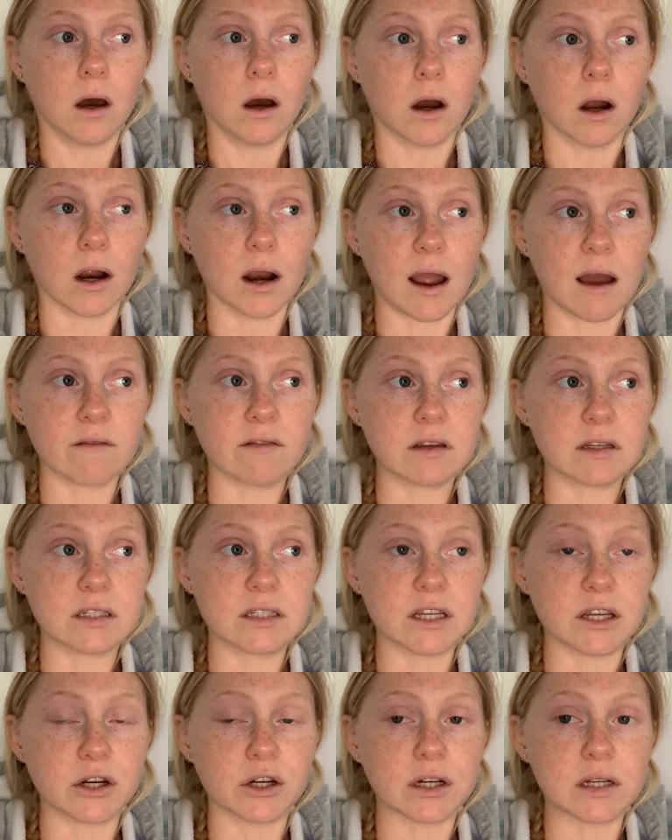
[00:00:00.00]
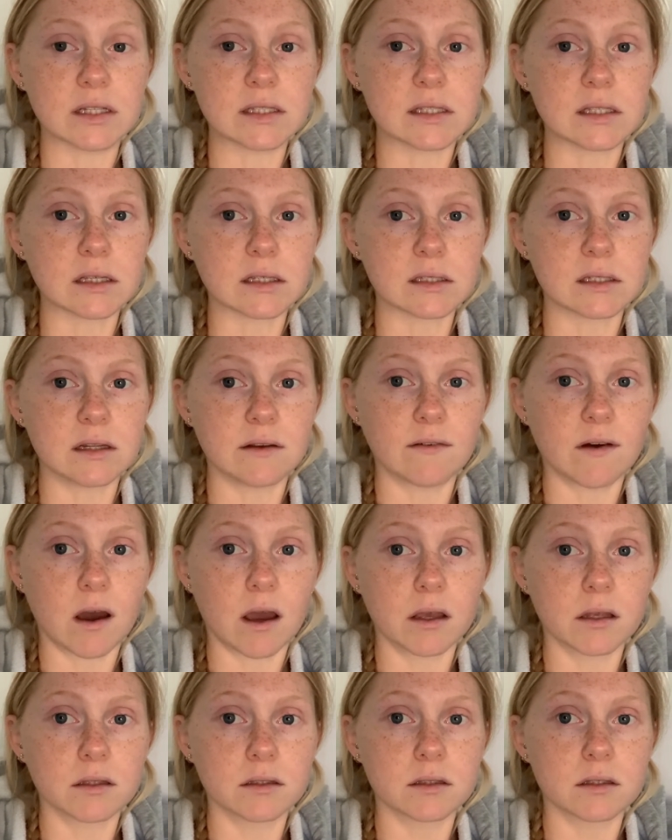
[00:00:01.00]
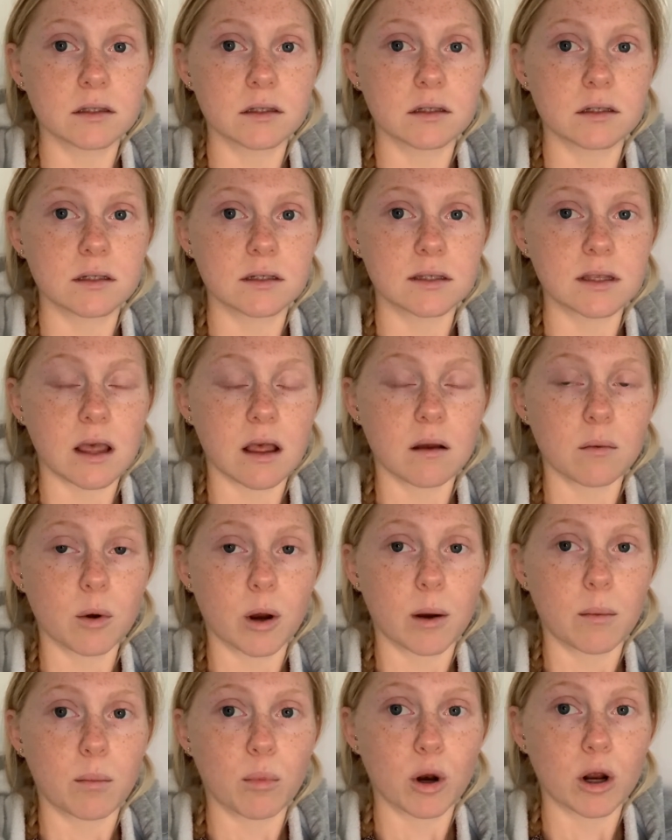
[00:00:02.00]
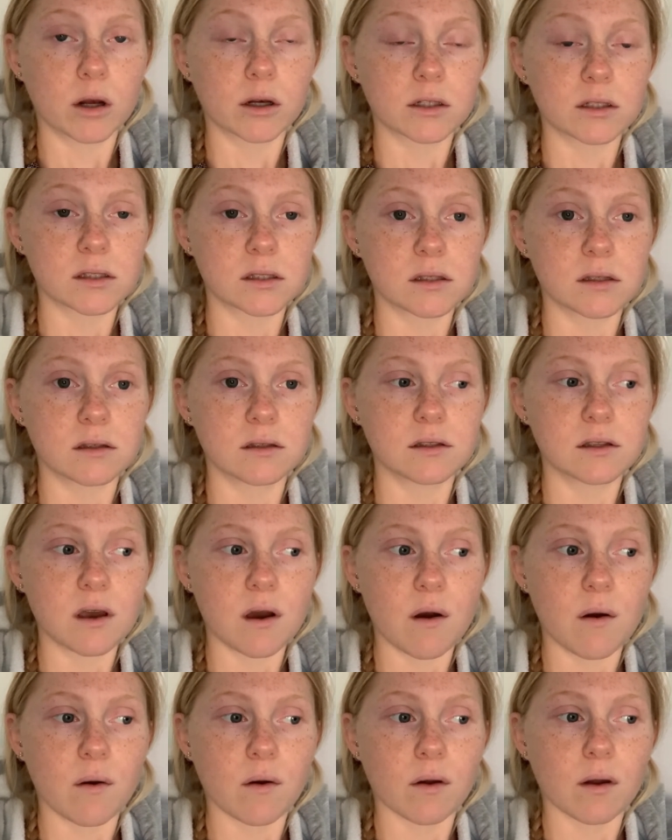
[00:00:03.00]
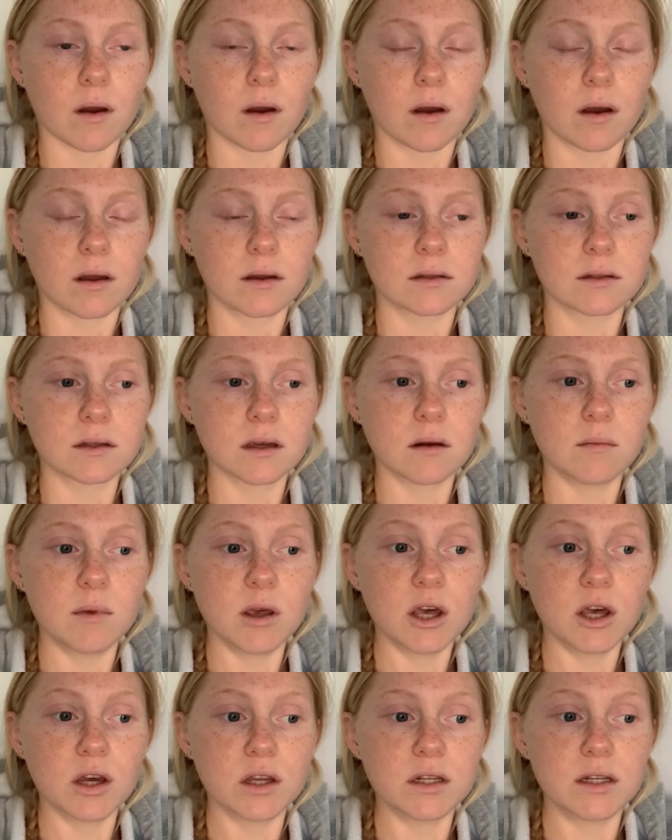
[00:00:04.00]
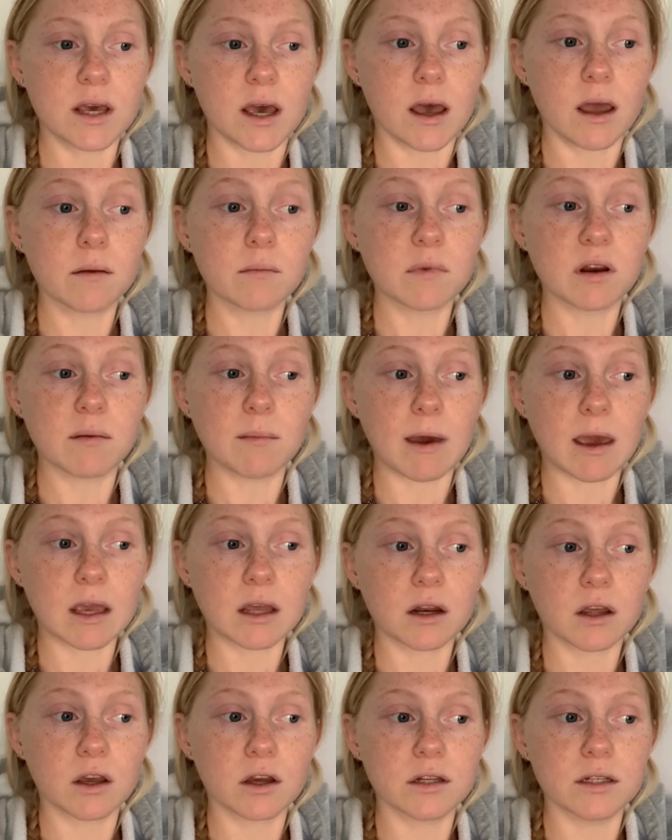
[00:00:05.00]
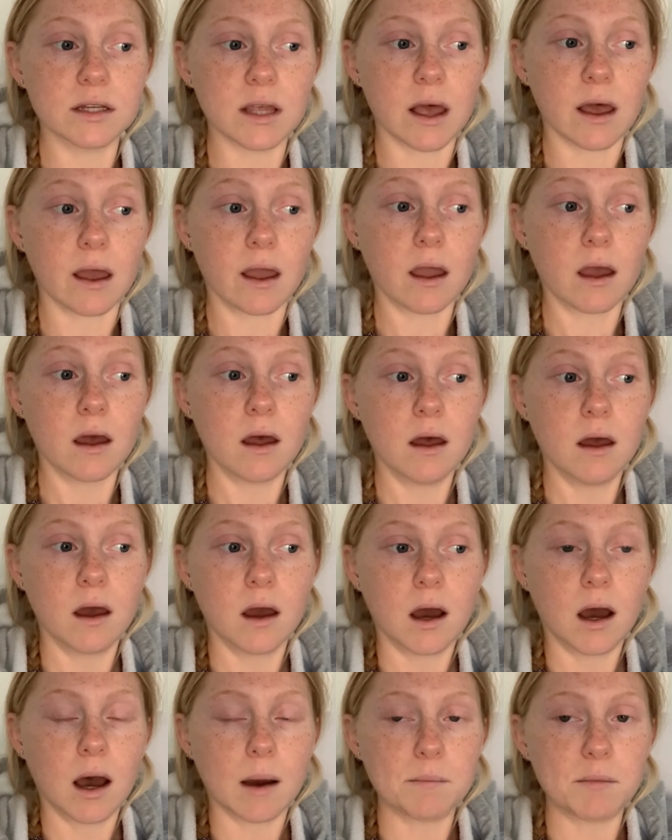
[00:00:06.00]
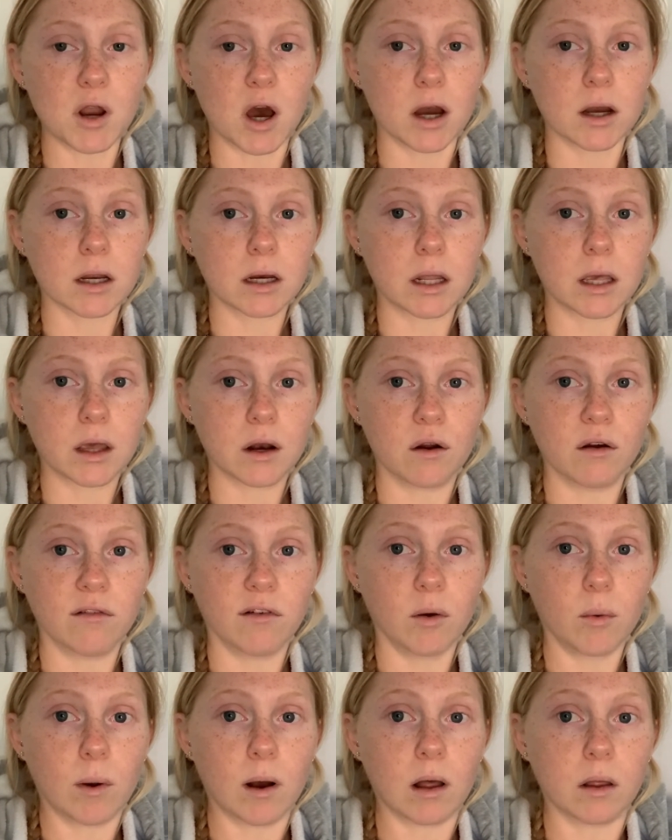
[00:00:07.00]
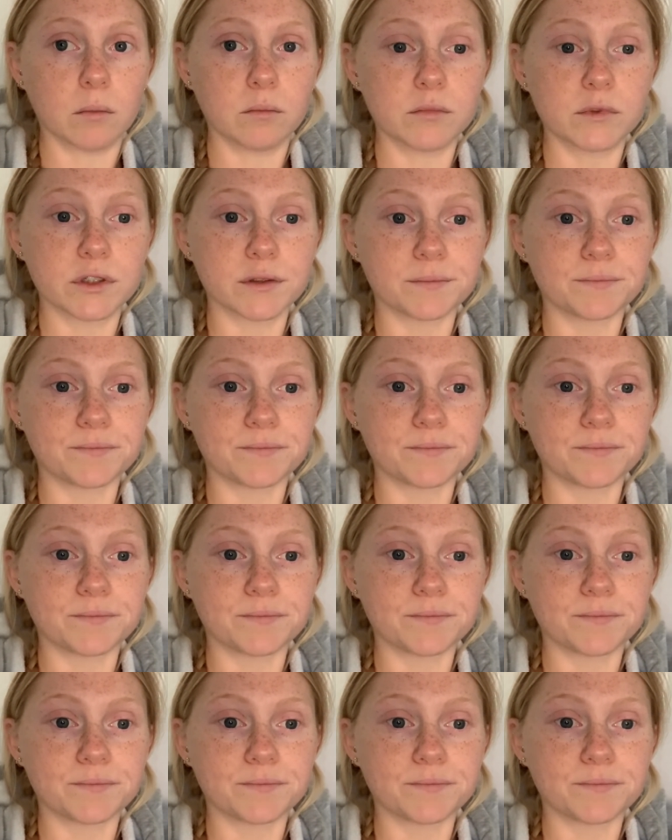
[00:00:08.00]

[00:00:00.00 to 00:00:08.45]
are having dinner at 60 Vines to celebrate Brooks. So it's gonna be a good day. I'm gonna make it a good day. I'm not gonna get overwhelmed,